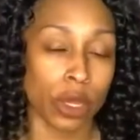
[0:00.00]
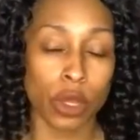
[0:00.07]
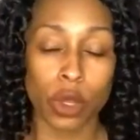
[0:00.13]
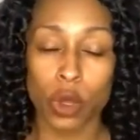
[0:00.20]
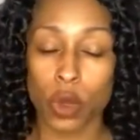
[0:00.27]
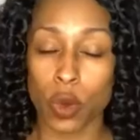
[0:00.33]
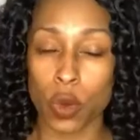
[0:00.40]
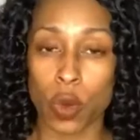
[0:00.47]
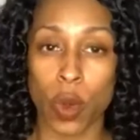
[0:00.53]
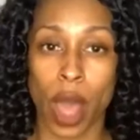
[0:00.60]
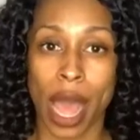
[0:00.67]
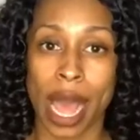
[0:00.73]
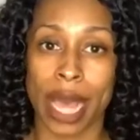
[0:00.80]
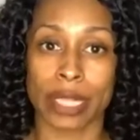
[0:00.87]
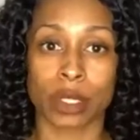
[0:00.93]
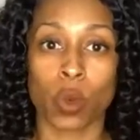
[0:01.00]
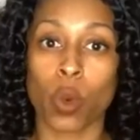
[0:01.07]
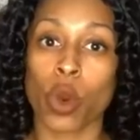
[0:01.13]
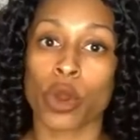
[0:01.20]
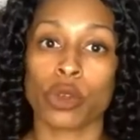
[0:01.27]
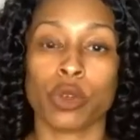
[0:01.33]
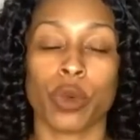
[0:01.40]
who has
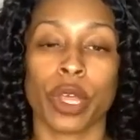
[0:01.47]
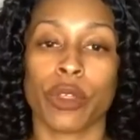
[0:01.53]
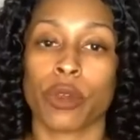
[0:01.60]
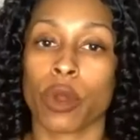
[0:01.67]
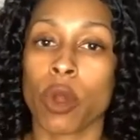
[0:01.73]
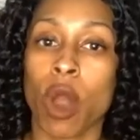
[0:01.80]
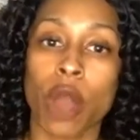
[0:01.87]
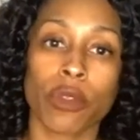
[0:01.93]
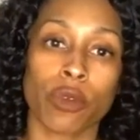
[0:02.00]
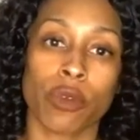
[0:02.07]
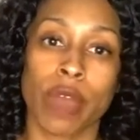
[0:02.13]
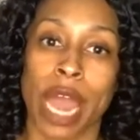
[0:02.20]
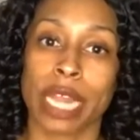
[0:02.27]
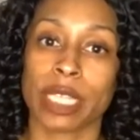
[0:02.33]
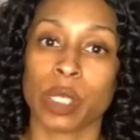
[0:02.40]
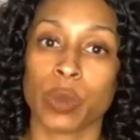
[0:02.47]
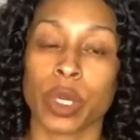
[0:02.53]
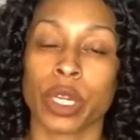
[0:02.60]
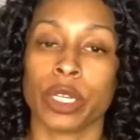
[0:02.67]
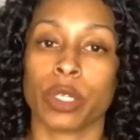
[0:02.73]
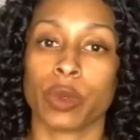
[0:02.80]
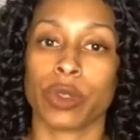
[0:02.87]
worked with or gone through that
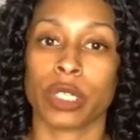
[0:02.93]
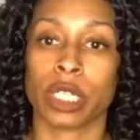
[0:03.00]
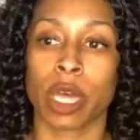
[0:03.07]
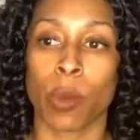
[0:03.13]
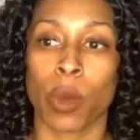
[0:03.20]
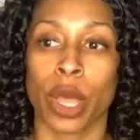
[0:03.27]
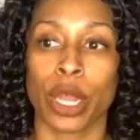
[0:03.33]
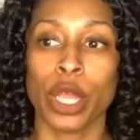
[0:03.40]
experience with someone,